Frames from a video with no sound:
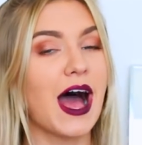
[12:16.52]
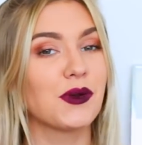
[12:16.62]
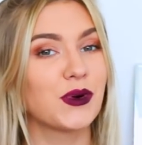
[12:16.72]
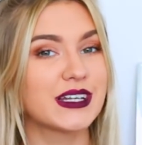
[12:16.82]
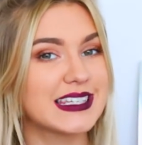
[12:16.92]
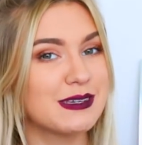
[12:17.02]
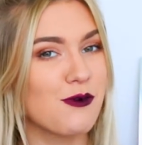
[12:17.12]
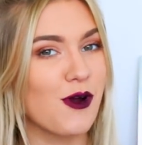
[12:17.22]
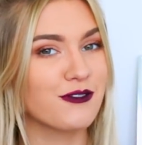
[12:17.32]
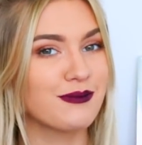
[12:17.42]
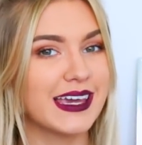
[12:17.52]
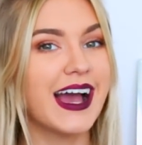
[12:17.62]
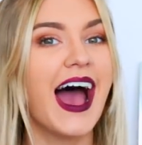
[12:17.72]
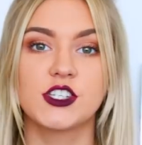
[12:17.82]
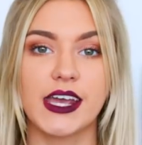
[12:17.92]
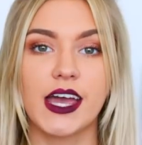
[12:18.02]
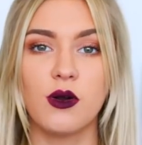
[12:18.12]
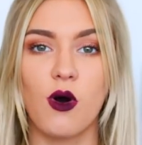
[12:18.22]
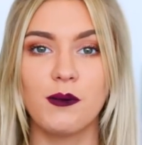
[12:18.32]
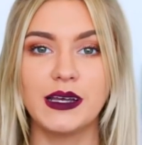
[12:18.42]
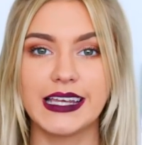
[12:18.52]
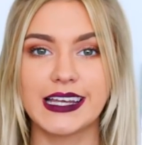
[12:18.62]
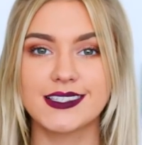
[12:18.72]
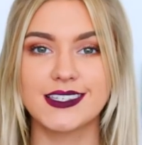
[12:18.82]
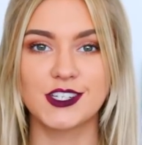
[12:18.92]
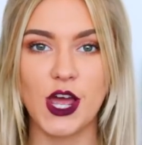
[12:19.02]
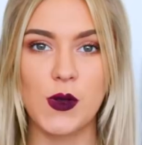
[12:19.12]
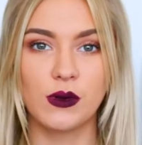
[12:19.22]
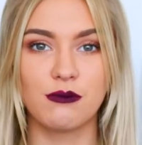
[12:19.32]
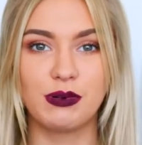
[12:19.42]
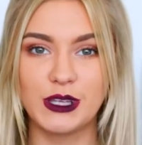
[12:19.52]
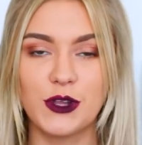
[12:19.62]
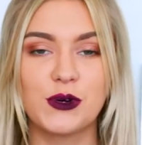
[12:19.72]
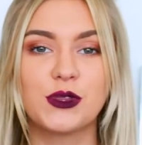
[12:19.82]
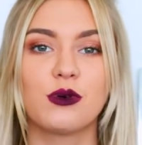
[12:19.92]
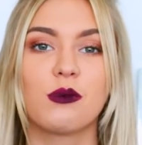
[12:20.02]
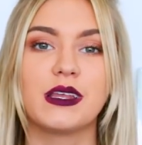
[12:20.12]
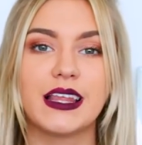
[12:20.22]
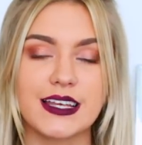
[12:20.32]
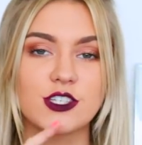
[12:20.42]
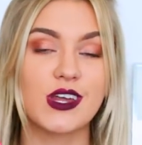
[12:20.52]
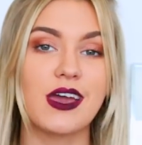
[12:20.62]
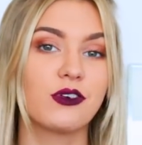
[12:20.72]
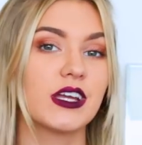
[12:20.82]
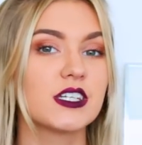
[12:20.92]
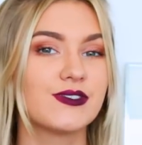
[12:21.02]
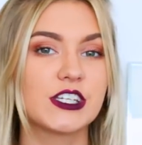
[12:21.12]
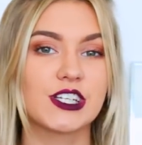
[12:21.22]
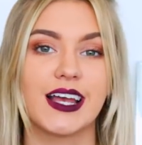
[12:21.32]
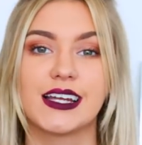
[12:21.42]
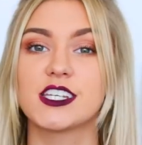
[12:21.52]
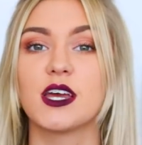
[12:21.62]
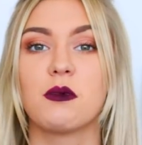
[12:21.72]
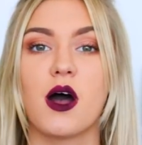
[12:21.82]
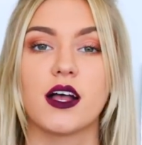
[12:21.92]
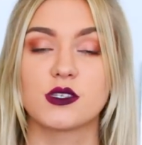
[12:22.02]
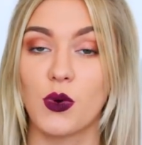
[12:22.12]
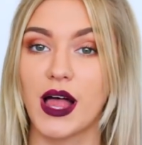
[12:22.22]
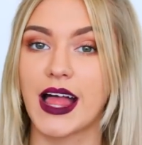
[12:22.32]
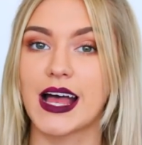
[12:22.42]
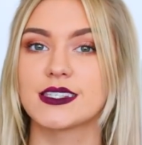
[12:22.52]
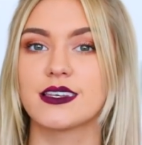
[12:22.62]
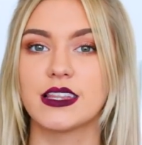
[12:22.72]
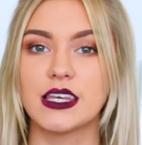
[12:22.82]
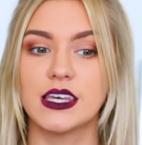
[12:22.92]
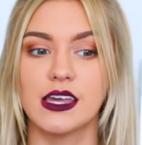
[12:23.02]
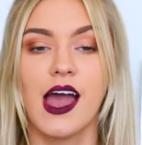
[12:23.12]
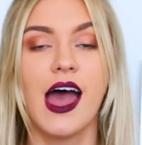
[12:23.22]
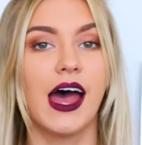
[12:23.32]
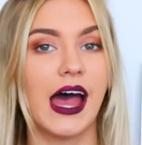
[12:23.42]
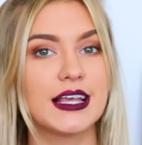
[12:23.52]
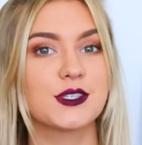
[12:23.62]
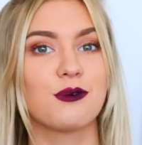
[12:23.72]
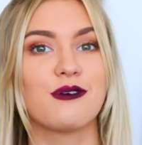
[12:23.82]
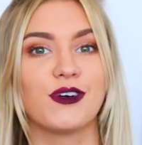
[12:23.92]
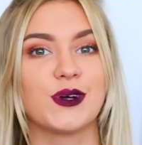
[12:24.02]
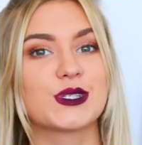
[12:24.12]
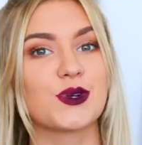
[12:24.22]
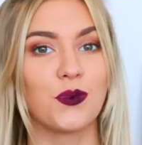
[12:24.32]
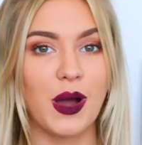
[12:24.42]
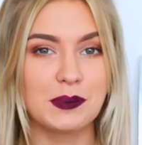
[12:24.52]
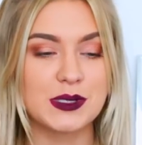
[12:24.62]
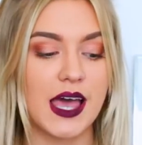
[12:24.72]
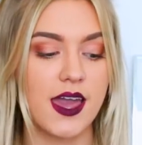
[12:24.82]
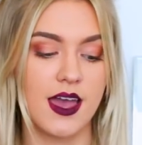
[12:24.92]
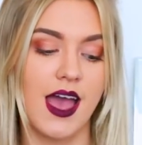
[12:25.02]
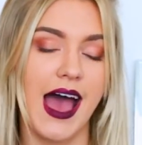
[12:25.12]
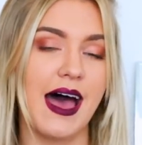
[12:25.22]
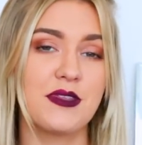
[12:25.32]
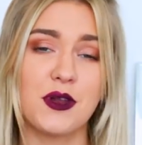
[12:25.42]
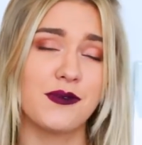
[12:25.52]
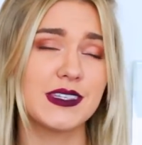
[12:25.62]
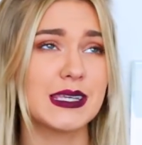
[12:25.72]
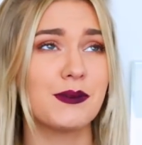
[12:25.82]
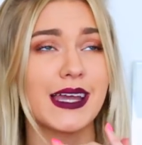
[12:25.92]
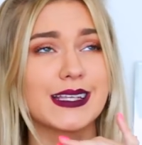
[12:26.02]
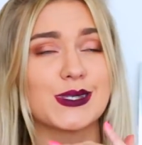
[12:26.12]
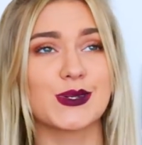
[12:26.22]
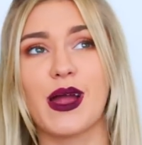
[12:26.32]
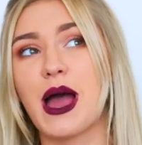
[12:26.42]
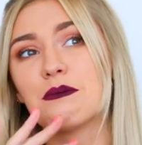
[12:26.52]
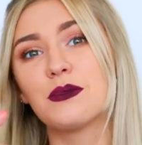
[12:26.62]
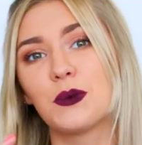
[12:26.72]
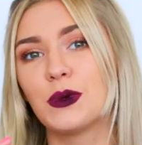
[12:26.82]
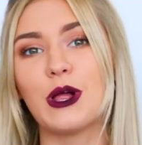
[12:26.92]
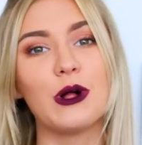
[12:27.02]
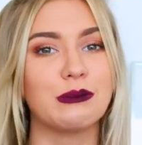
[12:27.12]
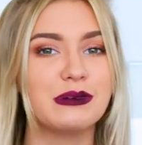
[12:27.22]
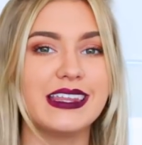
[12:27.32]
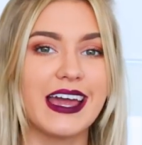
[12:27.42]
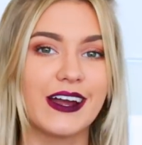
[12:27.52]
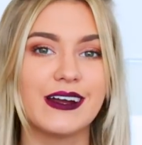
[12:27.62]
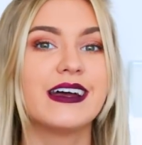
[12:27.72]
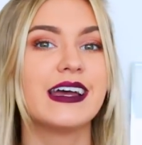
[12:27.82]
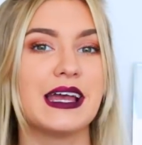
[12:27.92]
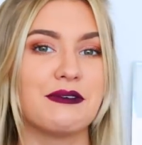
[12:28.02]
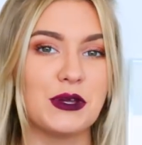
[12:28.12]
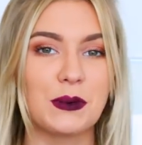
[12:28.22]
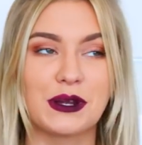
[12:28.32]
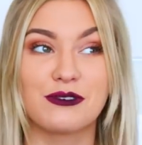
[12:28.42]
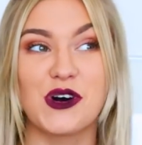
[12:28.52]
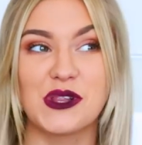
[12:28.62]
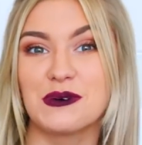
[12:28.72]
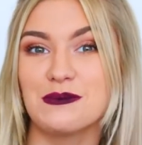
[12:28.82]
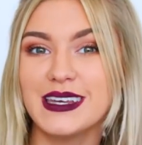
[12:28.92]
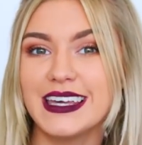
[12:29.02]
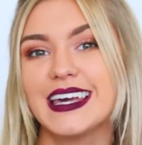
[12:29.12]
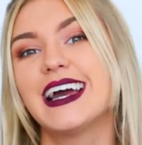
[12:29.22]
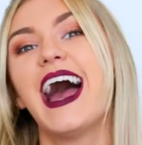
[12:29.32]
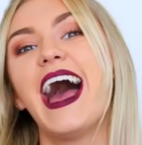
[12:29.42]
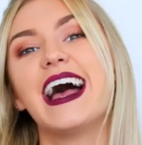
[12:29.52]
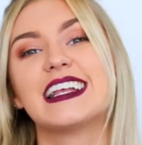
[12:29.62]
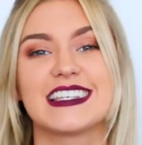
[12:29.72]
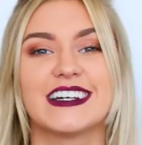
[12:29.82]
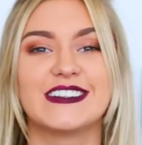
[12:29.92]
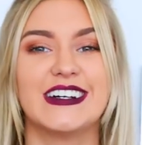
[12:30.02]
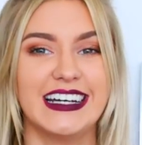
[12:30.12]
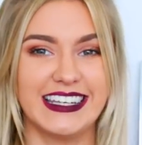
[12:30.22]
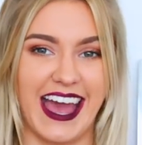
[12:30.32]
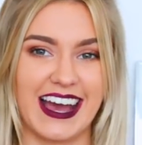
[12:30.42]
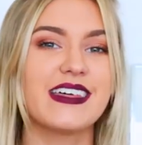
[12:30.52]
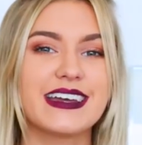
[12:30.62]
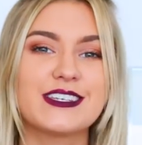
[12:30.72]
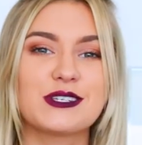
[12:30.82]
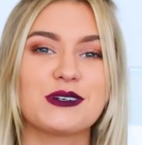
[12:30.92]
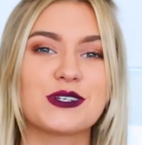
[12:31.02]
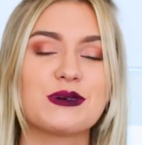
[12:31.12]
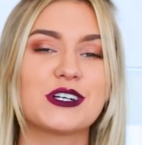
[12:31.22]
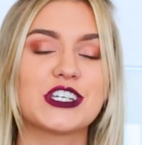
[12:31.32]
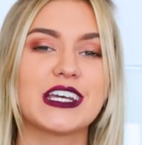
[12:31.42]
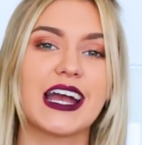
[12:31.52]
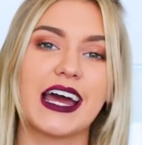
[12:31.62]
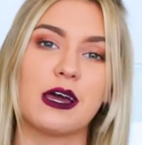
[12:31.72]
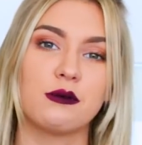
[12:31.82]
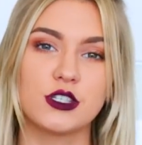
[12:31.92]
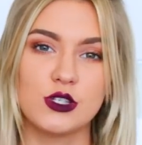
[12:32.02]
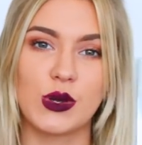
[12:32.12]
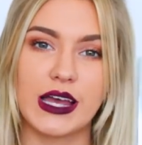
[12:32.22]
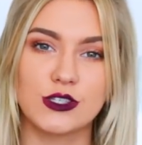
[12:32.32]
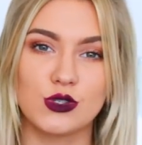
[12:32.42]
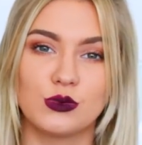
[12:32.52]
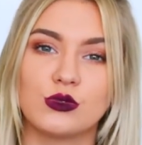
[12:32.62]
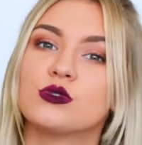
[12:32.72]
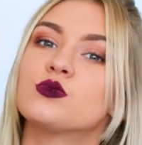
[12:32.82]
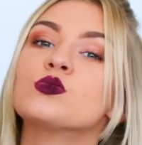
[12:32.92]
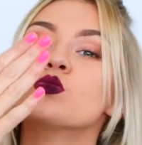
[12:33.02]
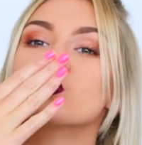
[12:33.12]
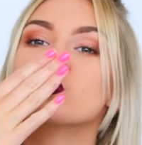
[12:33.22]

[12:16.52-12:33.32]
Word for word: and want to see more of me. Check out all my links down below. There will be links to every individual item as well as the I Saw It First website, and then obviously my Instagram will all be there if you want to follow me. So yeah, thank you so much for watching and I will see you guys soon.